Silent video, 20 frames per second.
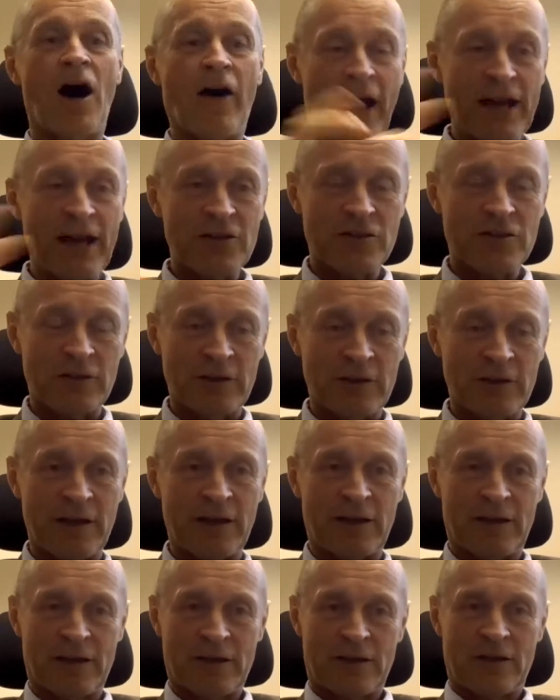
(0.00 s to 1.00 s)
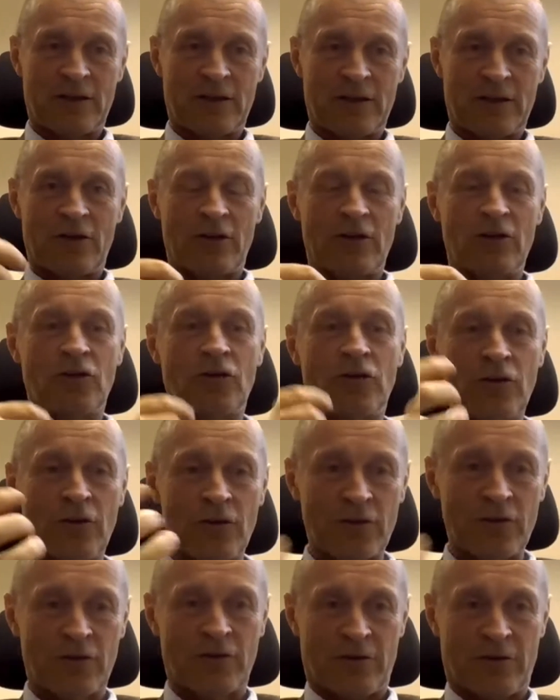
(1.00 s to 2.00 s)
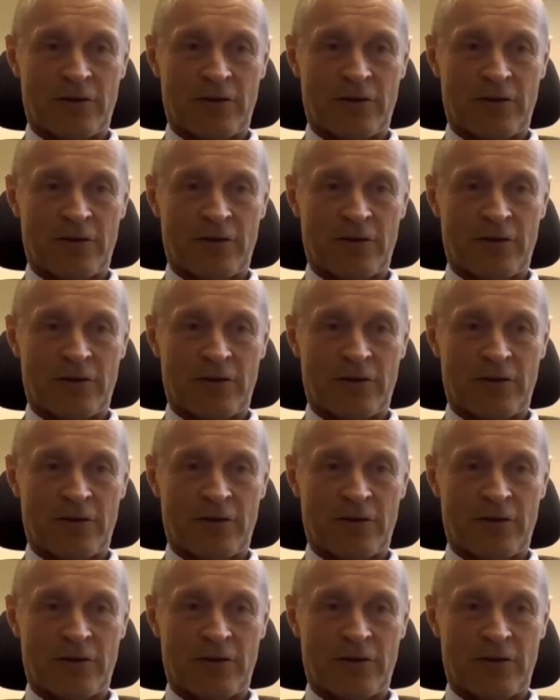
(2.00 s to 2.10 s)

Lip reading: are actually good,